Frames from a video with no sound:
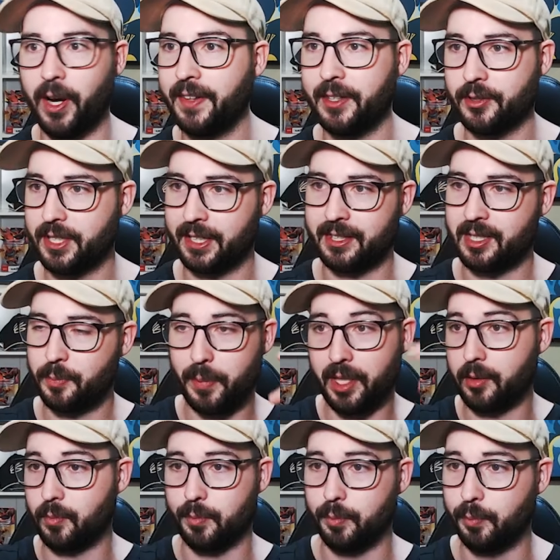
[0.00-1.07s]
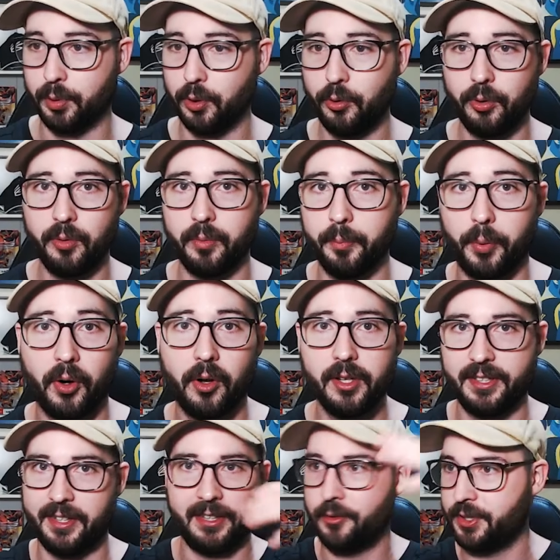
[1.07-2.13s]
There was like this big blue ball and
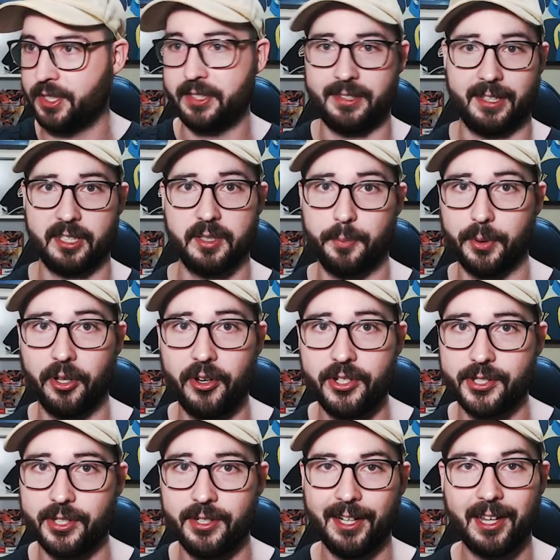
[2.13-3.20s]
then there was this explosion.